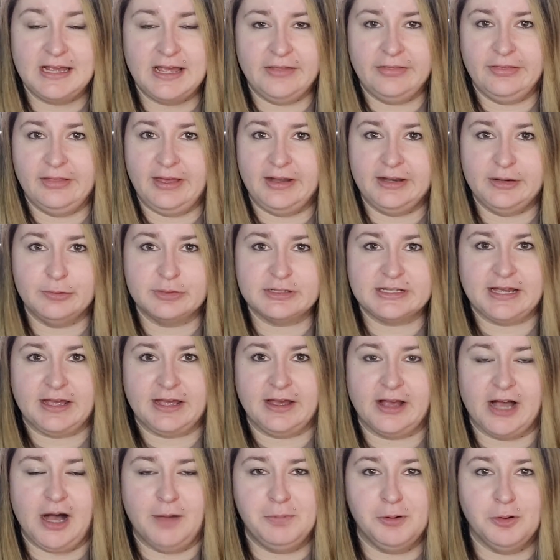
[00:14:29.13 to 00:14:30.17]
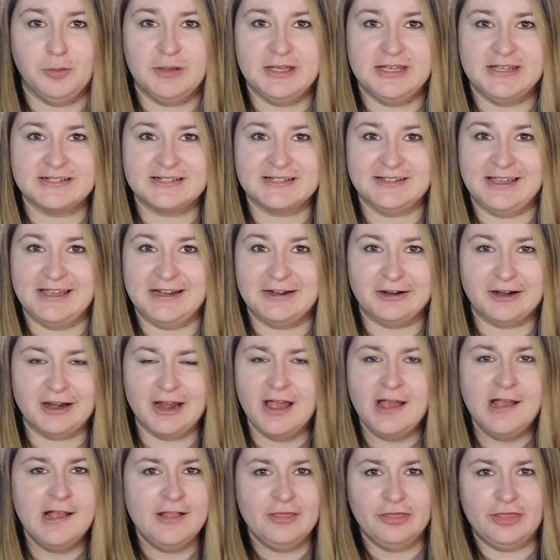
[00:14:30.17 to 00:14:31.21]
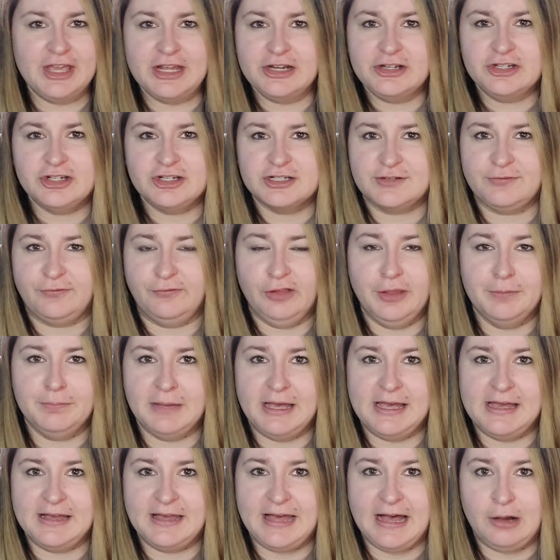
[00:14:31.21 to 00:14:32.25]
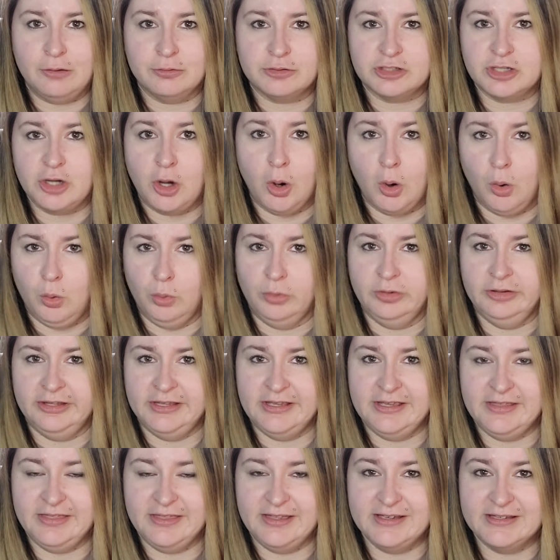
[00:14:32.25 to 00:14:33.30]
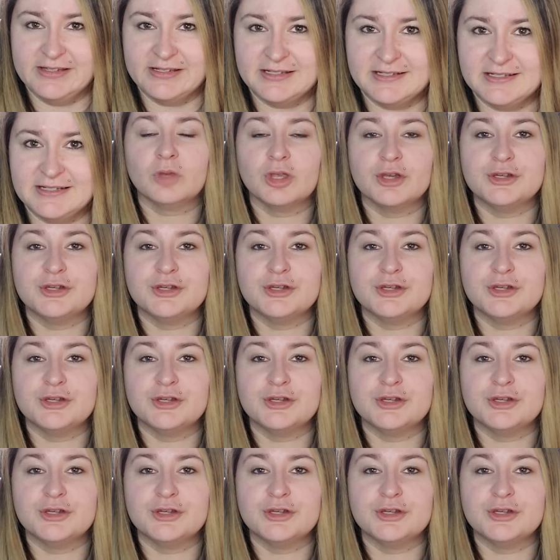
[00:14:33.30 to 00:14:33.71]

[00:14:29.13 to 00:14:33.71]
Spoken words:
And then it was like a couple weeks later, they just flipped my account to only this.